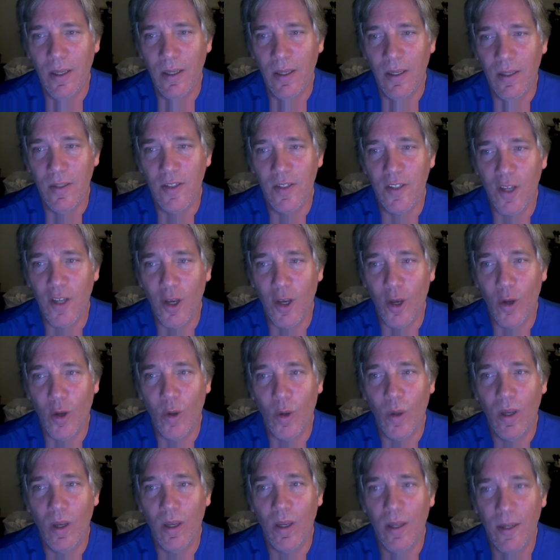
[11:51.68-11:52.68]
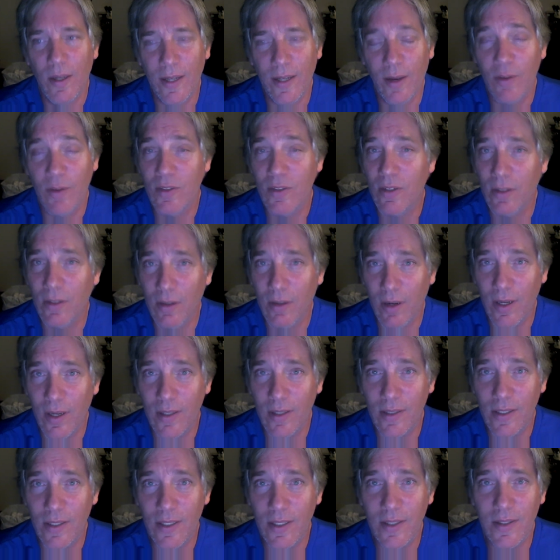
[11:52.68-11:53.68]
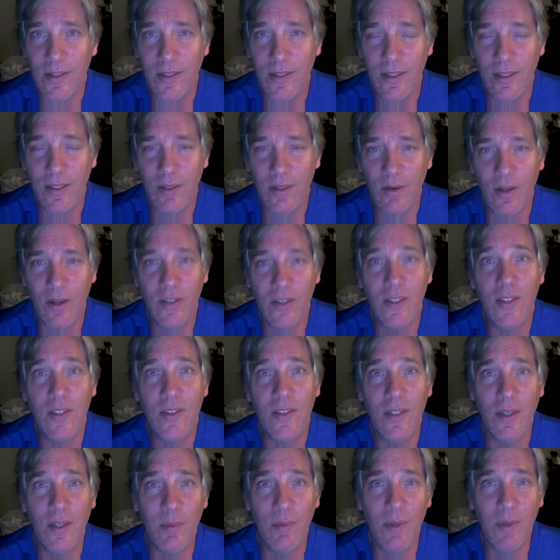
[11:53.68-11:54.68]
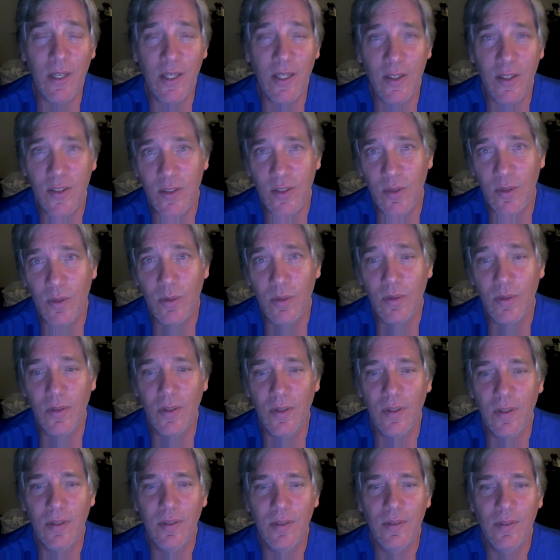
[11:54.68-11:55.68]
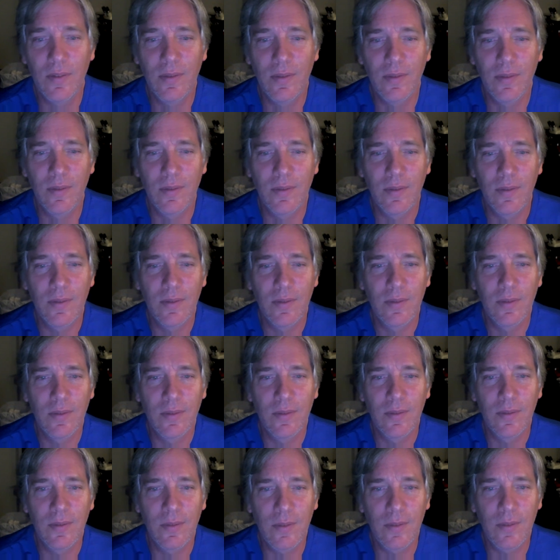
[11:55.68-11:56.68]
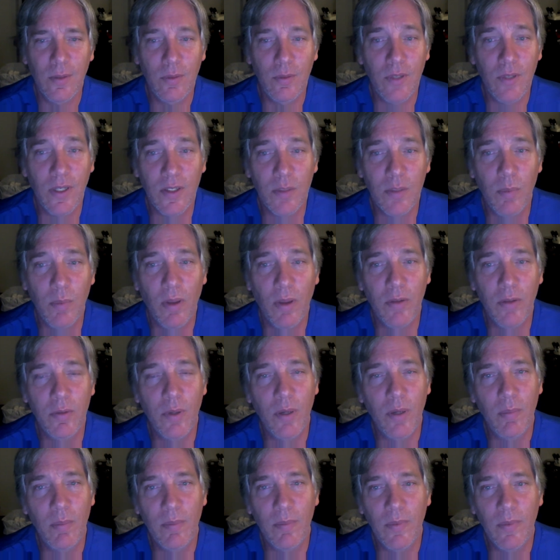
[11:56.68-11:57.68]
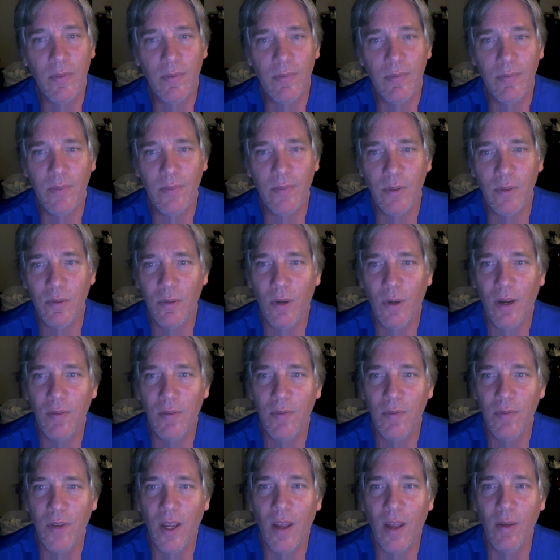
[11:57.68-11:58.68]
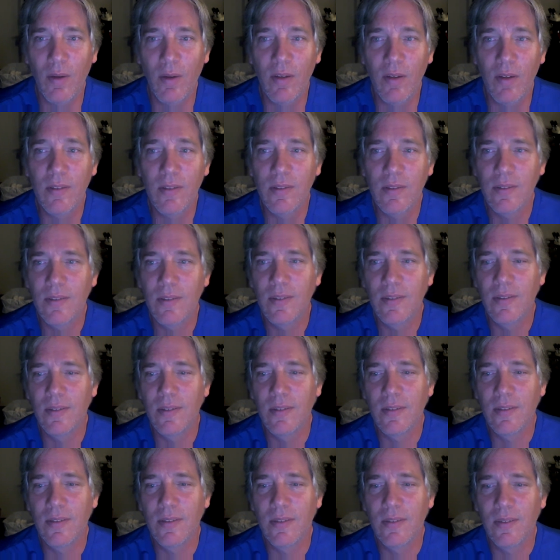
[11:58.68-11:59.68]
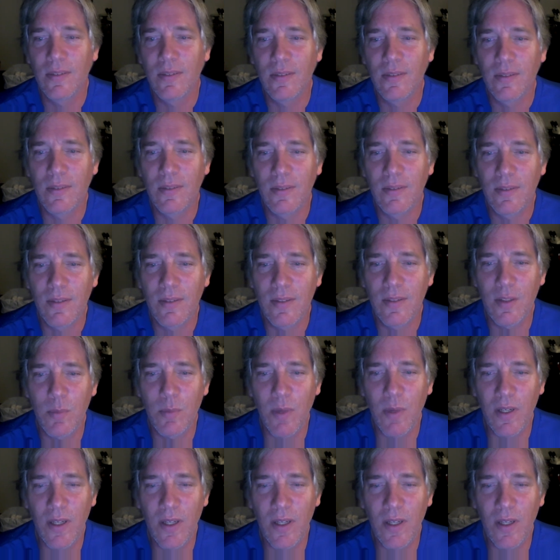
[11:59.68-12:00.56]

So now it's on Craigslist, and I'm going to get it sold and go take a small trip. Go drive down and see my